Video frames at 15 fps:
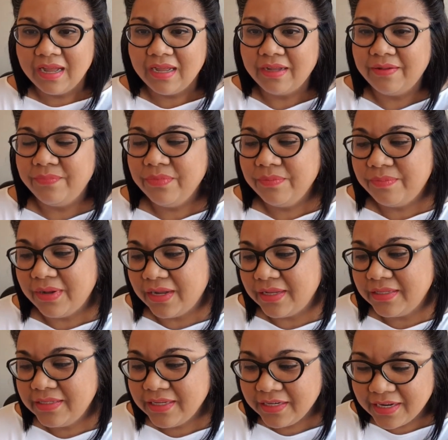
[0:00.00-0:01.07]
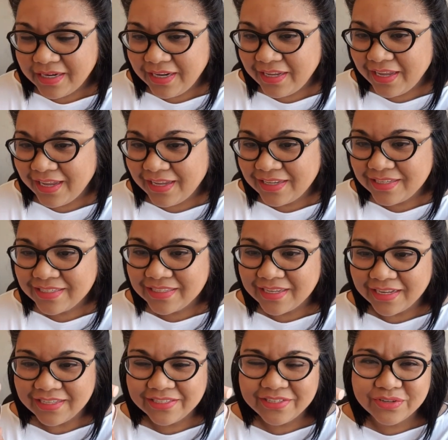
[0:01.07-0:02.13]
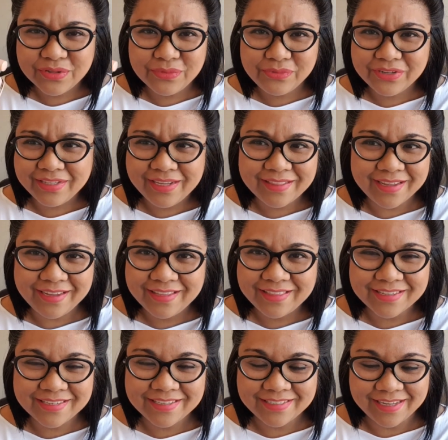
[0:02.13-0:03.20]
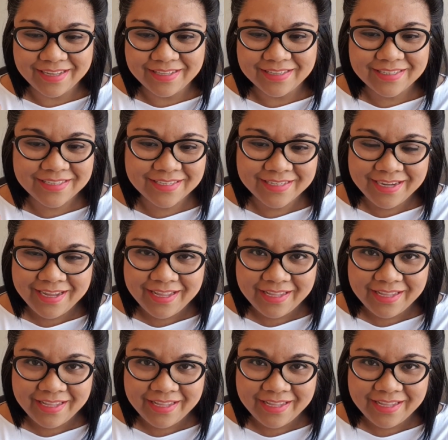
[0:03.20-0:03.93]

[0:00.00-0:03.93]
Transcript: Um, but in any case, I still really like this scent.